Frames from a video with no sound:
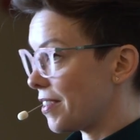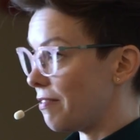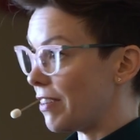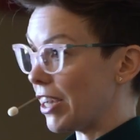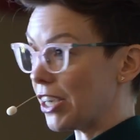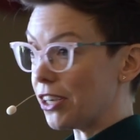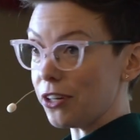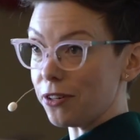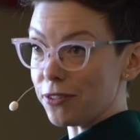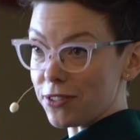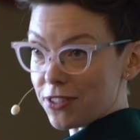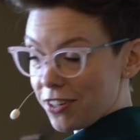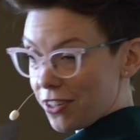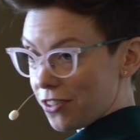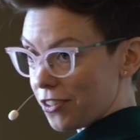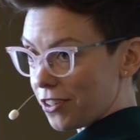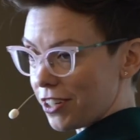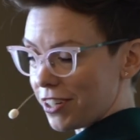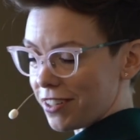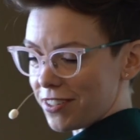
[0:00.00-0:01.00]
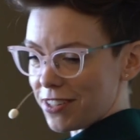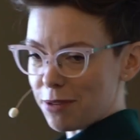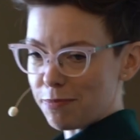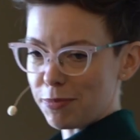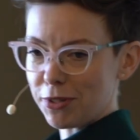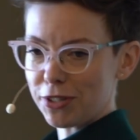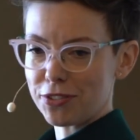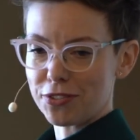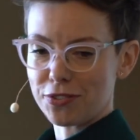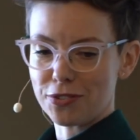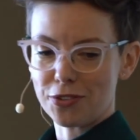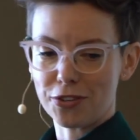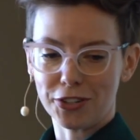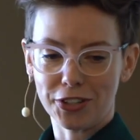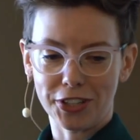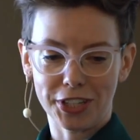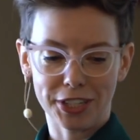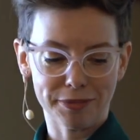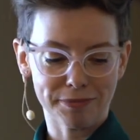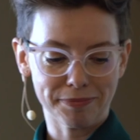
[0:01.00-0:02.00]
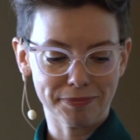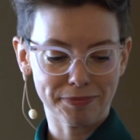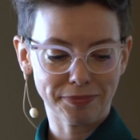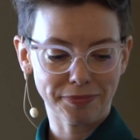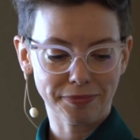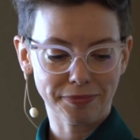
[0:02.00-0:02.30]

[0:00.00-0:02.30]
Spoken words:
Van Gogh is another good example, as earlier.